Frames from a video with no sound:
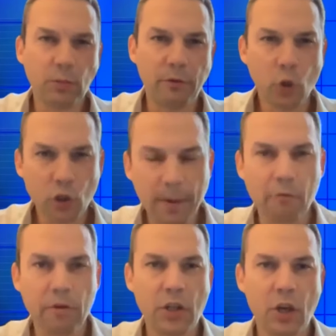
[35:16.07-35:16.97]
We've talked
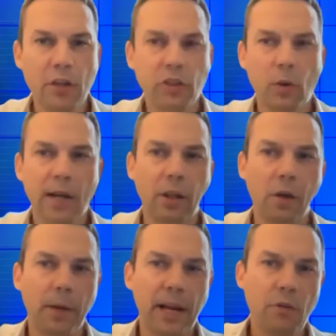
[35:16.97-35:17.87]
about returns quite a
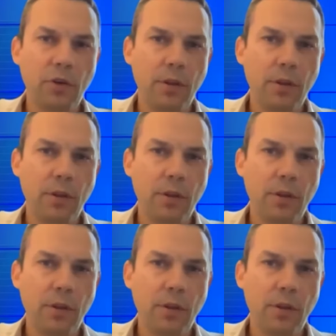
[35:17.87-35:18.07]
lot, but how do you